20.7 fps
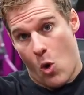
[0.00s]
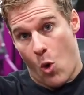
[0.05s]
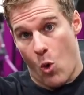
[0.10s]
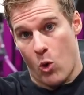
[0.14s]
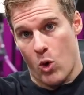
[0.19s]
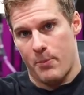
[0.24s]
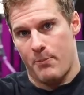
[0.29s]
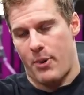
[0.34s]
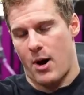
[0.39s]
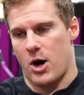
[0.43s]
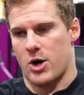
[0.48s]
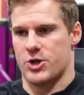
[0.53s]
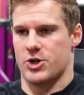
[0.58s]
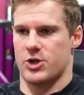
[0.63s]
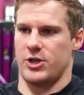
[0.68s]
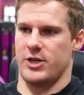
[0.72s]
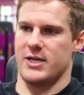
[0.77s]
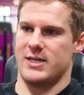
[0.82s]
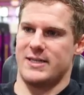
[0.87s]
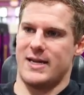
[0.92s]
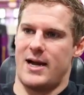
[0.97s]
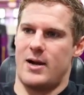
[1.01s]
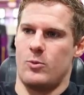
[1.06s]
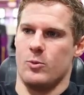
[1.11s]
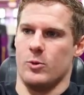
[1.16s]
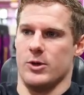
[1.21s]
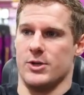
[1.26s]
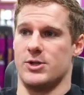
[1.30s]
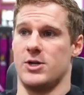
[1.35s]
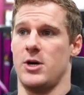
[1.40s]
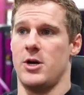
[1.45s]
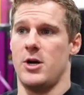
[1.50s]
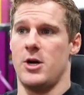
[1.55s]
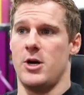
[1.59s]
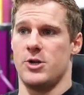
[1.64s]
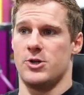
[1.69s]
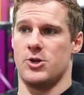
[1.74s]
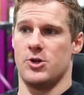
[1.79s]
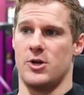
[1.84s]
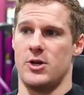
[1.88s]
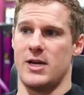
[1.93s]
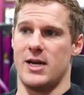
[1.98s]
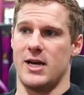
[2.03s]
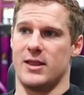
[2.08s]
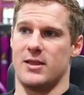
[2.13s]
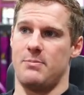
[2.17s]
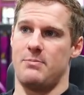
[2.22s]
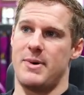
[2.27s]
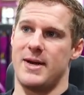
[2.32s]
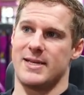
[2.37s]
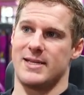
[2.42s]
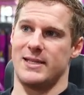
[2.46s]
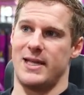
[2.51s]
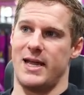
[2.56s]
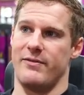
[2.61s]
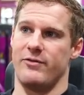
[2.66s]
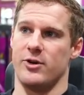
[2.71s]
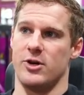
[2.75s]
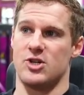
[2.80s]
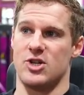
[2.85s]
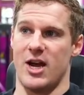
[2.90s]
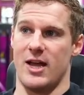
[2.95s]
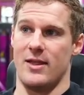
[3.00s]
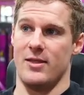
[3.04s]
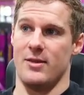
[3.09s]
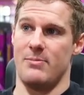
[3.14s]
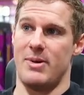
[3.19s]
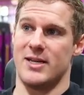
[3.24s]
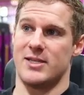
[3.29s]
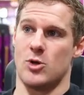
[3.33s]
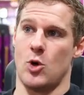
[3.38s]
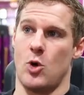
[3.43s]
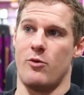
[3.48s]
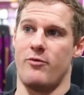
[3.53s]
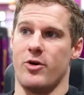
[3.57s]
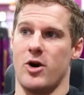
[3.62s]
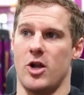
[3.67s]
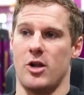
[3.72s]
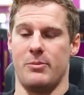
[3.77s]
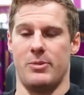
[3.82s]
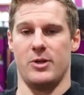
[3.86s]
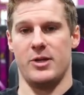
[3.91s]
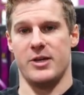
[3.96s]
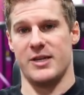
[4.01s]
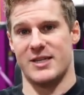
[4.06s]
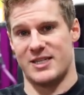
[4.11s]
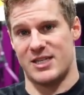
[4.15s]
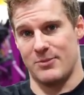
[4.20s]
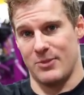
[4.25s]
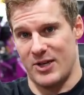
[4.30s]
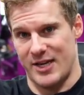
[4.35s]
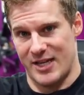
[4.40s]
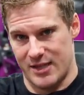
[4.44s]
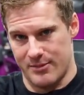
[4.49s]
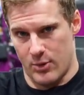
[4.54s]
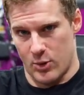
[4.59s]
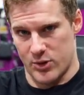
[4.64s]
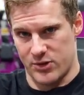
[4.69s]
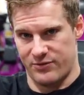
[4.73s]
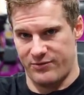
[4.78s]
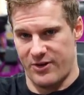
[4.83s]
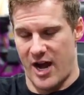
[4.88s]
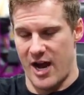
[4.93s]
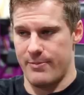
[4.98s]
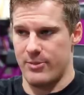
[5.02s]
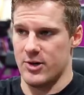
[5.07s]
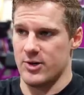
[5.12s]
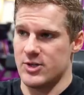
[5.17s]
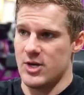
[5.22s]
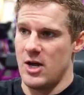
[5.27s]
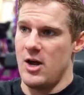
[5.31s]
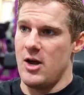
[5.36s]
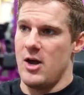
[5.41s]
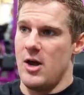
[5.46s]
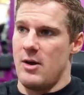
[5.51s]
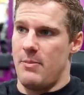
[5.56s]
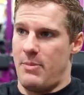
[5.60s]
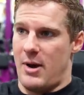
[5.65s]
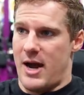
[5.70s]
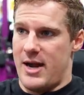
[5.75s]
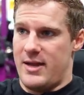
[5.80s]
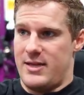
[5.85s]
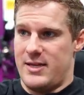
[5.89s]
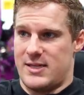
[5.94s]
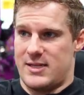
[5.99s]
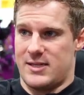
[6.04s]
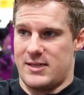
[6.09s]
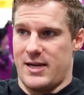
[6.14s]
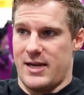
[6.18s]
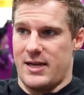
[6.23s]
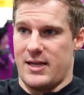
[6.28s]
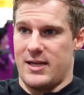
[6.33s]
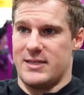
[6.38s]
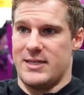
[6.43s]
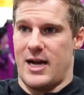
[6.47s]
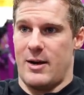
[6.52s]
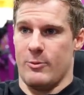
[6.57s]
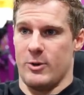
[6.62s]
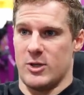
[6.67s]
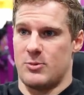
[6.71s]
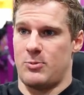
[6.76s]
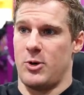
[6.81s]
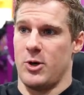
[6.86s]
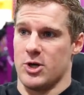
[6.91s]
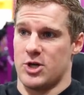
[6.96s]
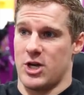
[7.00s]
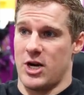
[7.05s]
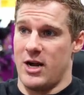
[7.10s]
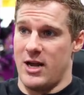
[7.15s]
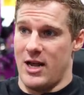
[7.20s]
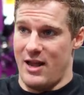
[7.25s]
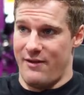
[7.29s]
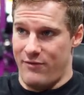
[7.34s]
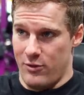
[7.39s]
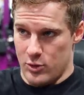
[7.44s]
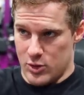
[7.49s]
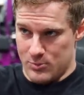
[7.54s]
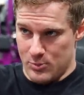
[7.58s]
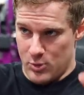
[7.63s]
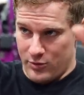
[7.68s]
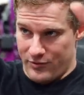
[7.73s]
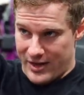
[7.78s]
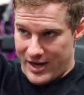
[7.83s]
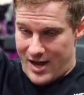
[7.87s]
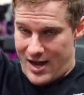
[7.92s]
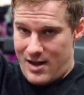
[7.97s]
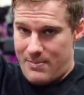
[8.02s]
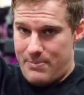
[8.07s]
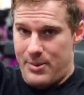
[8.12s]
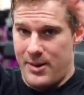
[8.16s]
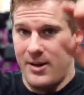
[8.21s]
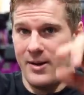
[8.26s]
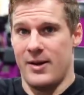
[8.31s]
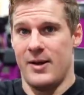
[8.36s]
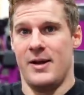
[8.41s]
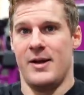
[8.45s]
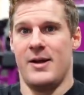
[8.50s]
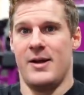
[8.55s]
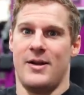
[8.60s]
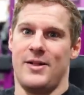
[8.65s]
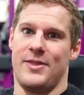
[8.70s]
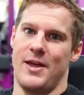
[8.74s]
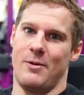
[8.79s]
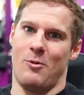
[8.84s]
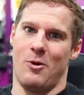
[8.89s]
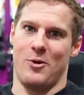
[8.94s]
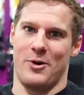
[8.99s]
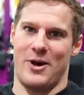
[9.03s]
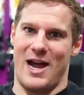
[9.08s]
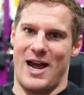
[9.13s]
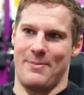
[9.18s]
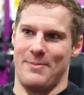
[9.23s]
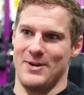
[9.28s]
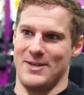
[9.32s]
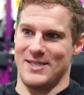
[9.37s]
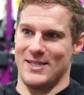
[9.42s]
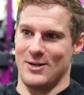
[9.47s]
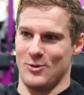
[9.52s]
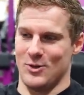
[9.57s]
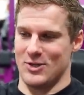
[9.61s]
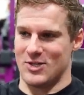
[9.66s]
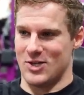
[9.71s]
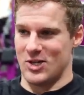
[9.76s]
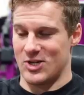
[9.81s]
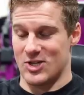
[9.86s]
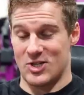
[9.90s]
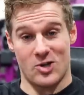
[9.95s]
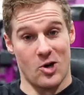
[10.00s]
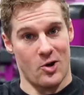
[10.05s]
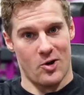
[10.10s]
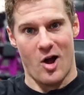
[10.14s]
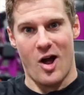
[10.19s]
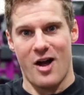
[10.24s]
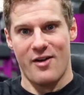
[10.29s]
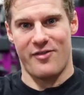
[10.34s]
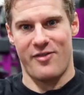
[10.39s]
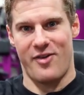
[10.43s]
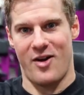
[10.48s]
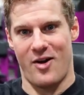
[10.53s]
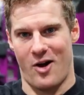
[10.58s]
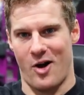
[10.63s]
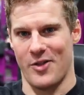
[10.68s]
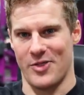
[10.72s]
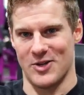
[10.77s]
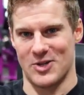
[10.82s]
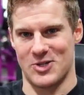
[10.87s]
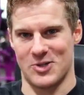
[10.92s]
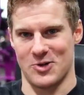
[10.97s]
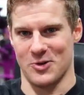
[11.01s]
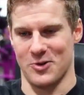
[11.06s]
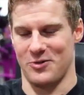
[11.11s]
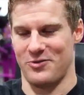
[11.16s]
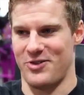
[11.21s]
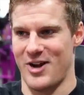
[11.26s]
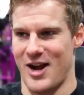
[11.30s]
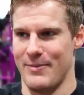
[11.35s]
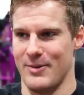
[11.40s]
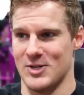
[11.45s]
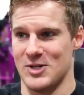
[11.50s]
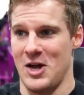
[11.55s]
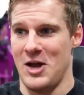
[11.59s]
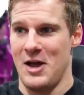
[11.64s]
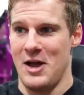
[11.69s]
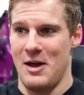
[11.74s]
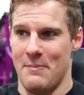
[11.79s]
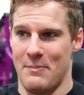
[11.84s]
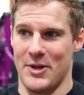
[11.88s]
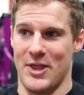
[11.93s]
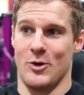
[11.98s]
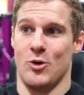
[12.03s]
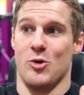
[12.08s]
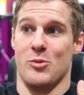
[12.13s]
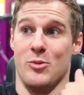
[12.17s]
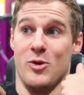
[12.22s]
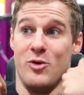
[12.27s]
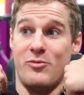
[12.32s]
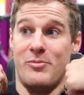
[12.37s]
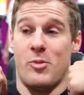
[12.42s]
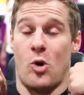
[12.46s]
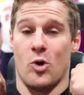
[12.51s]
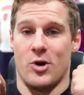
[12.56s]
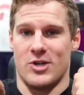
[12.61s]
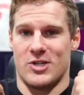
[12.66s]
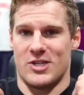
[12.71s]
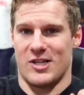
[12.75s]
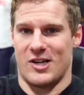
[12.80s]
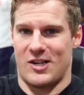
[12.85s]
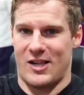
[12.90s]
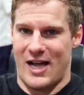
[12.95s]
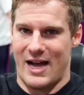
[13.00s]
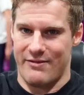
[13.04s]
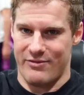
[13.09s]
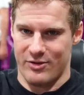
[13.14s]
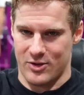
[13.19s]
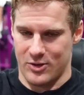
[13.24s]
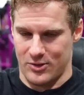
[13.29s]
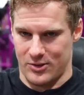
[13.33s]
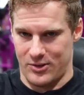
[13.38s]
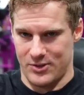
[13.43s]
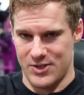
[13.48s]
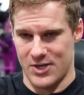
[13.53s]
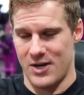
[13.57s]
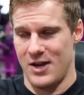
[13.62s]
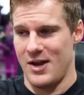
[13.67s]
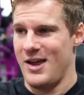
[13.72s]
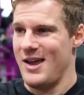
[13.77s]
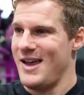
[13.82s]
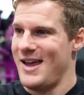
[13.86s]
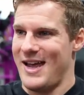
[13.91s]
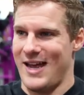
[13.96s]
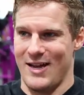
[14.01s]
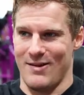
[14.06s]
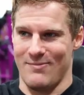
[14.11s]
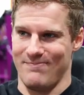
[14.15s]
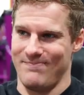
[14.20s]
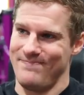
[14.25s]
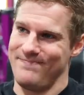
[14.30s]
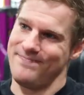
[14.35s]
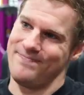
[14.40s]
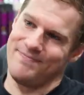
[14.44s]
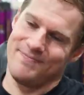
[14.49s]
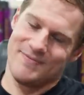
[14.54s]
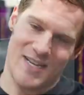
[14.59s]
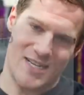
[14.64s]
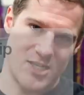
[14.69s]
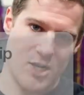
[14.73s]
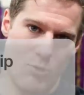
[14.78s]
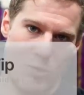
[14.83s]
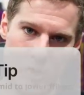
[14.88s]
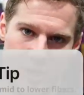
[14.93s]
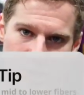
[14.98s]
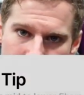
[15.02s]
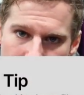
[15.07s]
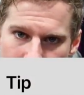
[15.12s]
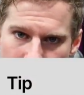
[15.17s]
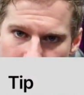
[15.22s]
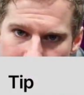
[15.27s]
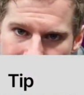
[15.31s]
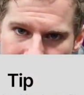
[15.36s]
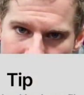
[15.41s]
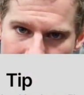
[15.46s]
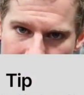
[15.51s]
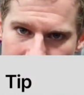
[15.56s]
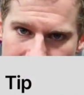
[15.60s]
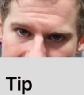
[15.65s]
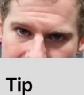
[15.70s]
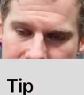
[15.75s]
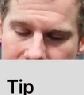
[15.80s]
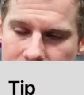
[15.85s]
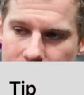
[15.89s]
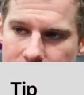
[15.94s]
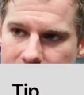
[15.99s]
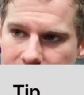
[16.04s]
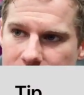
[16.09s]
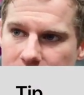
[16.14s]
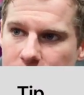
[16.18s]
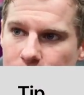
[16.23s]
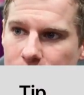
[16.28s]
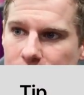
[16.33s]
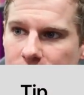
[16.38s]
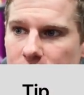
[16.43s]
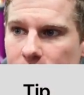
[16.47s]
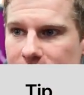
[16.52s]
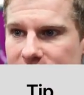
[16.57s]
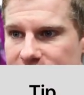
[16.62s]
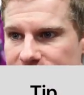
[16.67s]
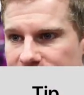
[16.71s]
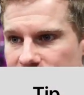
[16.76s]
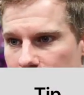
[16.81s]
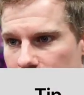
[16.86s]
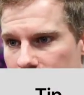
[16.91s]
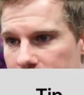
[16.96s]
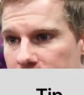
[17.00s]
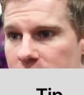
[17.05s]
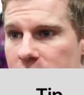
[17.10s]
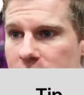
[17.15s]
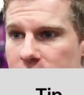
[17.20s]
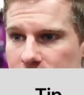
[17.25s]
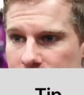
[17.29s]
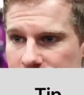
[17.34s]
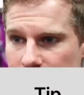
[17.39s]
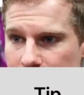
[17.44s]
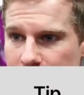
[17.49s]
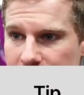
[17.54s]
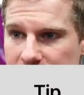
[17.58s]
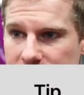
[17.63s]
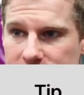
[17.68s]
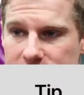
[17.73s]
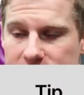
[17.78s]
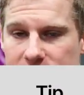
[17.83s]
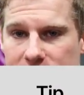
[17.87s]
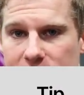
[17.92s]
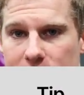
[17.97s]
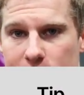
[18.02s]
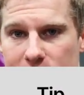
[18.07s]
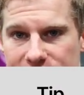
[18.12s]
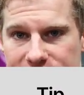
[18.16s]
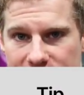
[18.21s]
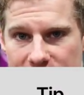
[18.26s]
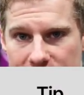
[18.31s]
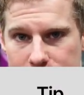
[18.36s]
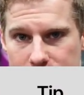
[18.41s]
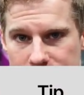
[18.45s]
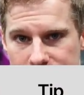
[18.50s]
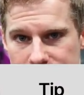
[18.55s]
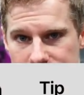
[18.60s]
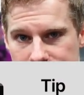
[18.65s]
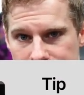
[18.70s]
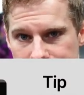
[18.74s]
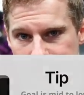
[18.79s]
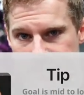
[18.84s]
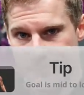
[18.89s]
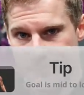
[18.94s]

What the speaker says: or partially downwards. So you're gonna get the best leverage and the best overall ability to stimulate the most fibers by this slightly downwards push. If it was moving up, then what would happen is it would start off on the sternal fibers, but then it would move more into the clavicles. And that's not really what we're going for right here. Right here, we're going for the mid to lower fibers.